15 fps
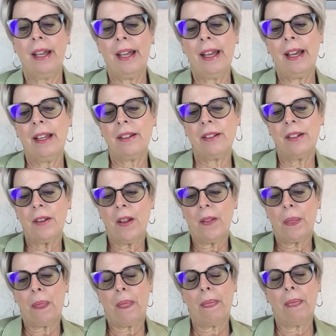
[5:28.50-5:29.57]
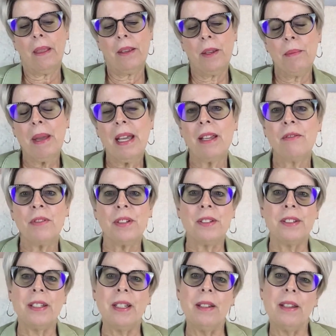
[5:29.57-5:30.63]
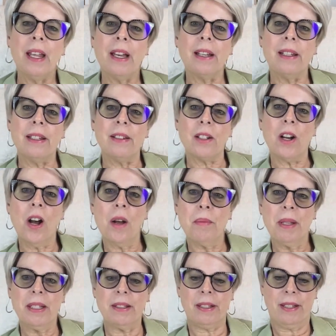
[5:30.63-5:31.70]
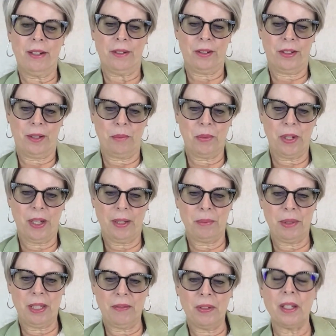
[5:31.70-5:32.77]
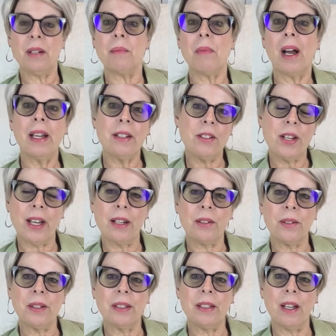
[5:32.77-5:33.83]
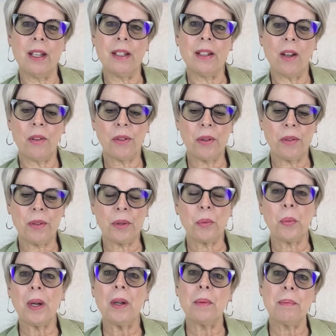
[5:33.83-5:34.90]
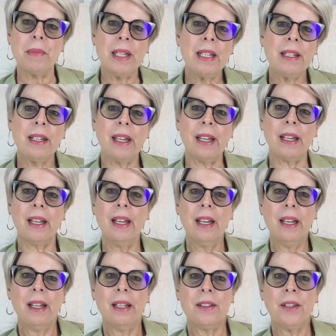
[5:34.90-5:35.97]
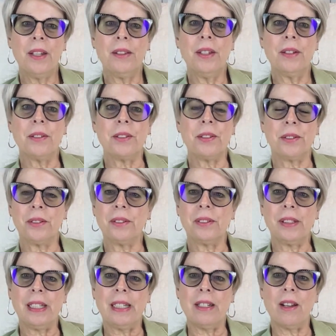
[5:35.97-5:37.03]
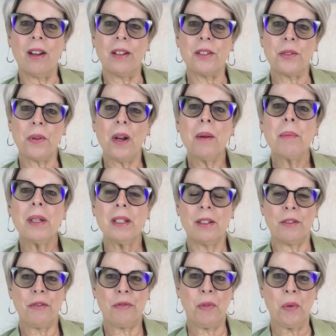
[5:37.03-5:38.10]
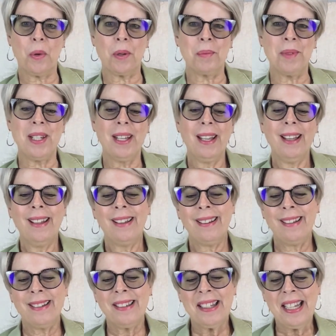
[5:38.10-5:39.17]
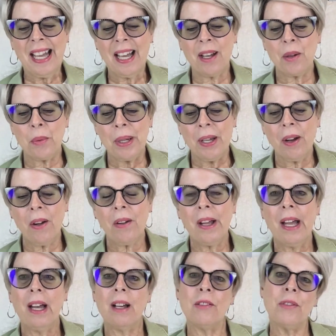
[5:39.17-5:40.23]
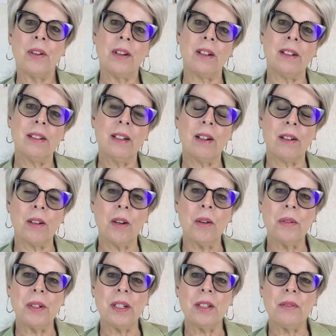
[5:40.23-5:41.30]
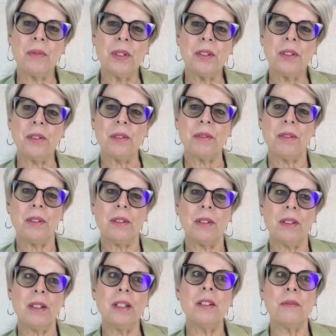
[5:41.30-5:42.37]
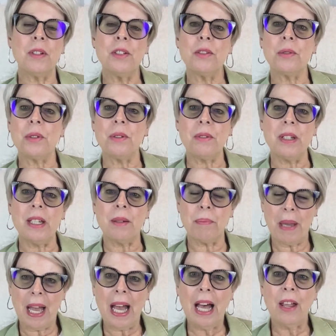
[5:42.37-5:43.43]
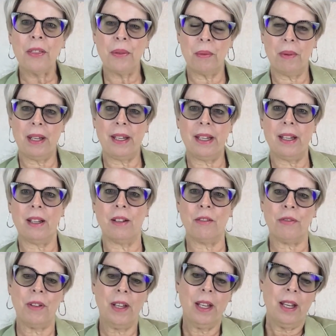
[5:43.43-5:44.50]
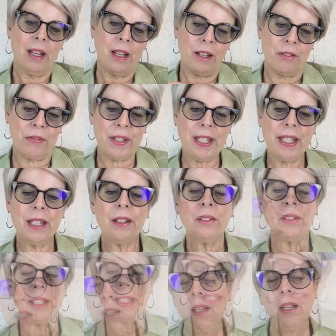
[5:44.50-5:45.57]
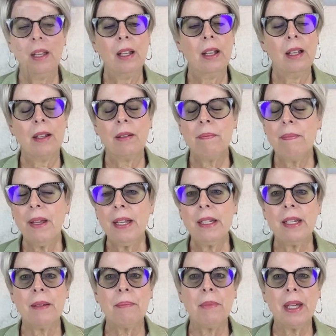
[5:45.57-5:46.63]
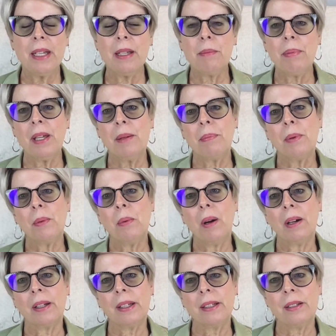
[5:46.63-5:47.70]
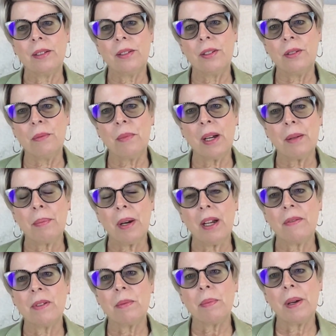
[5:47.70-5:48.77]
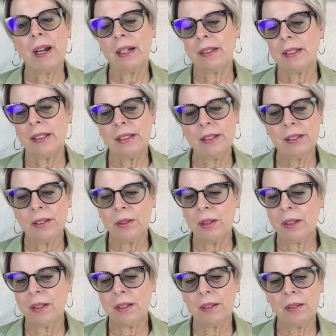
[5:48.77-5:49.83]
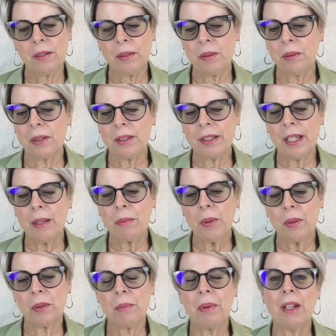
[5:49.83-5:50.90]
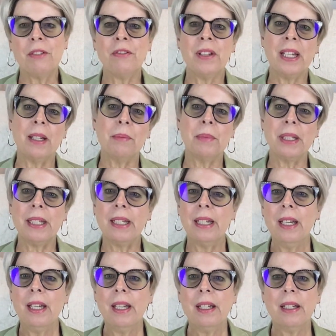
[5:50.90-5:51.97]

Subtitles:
And you may even see that in the comments here sometimes, even in my channel. And although they're well-meaning, they're certainly not trauma-informed, in that we all have our own individual unique pathway of healing. Many people walk into my private practice who are scapegoated by family,